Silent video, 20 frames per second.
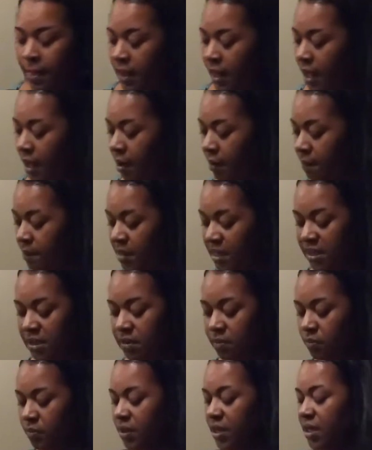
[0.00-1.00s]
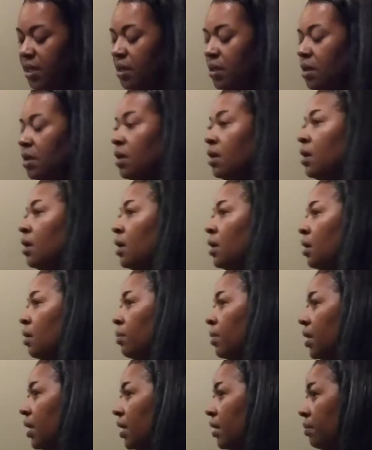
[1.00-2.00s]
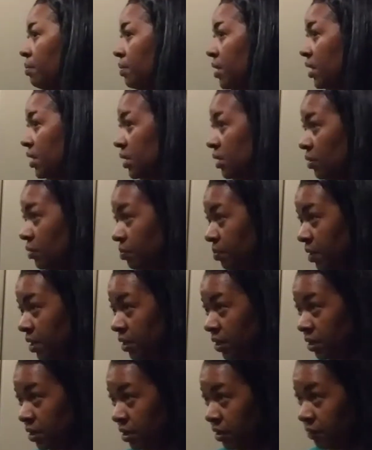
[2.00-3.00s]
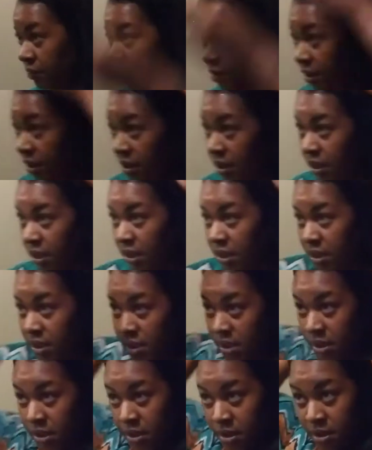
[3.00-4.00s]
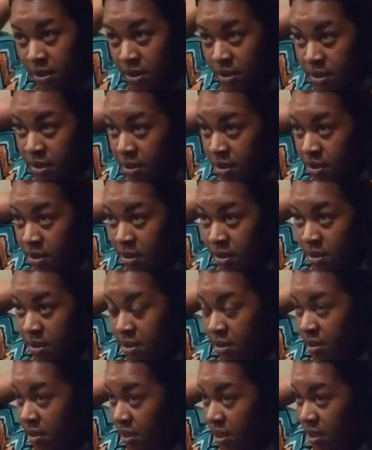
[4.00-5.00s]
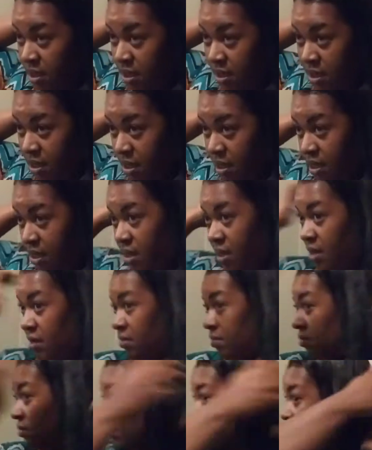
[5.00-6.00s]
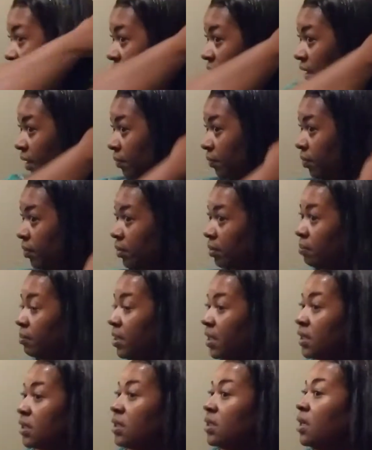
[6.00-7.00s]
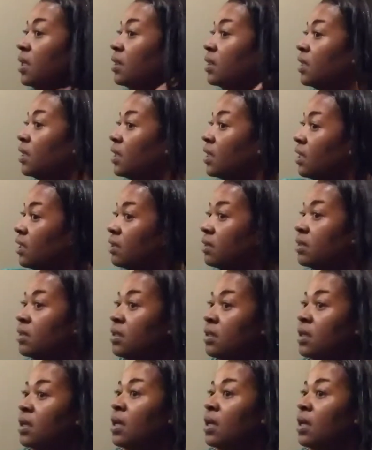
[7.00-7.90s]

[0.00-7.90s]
I'll mix them with it. But I don't mix so much stuff with this that I don't think I want to mix nothing else.